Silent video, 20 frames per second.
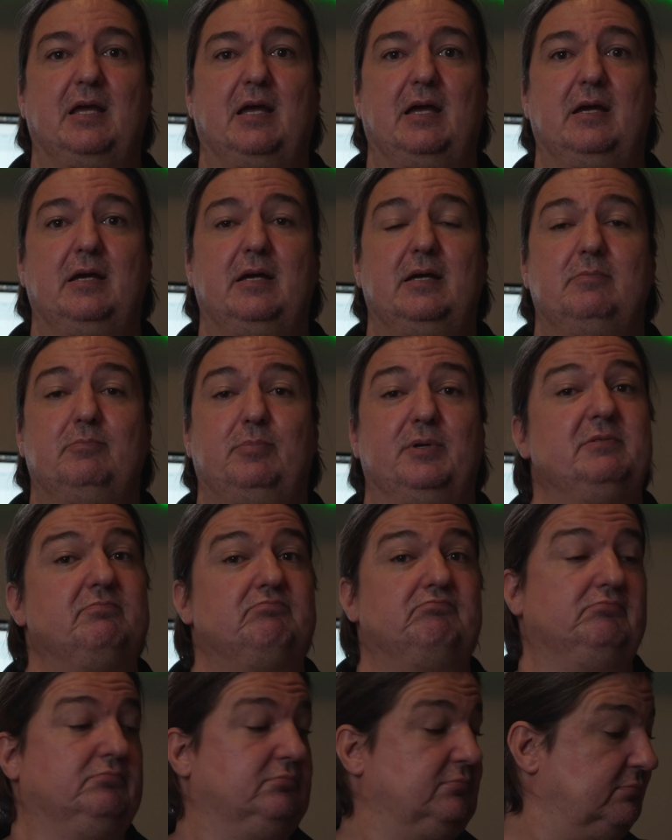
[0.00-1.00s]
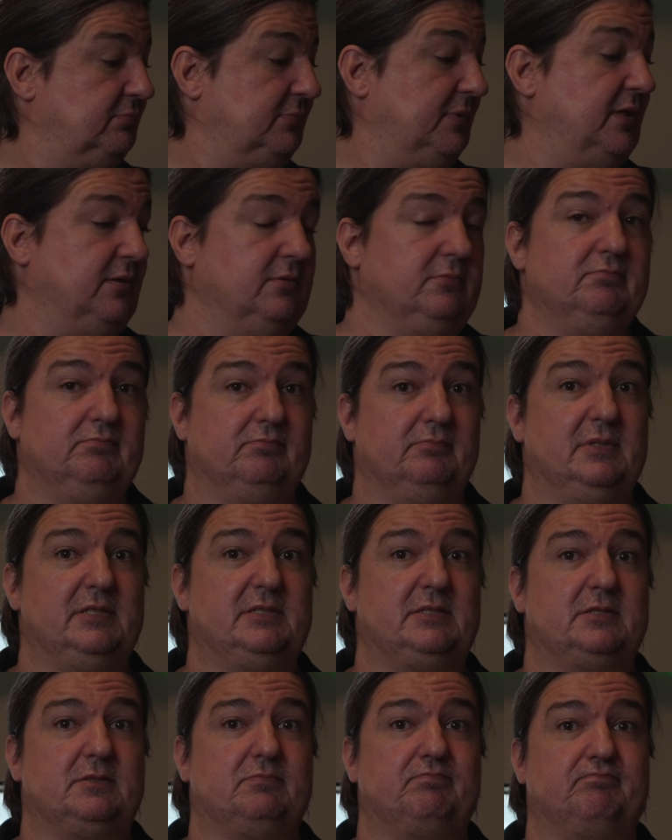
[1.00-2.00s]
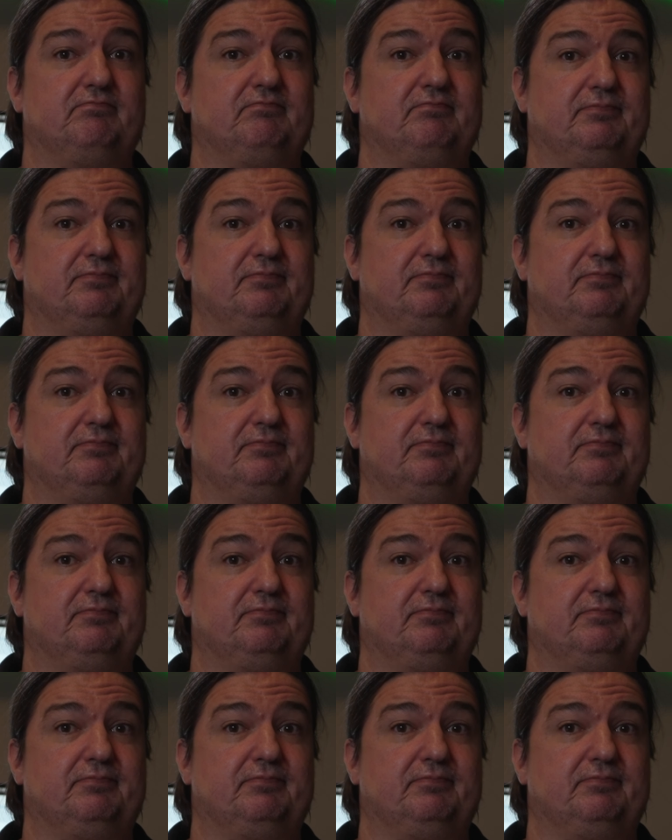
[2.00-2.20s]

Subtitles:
but, you know, it's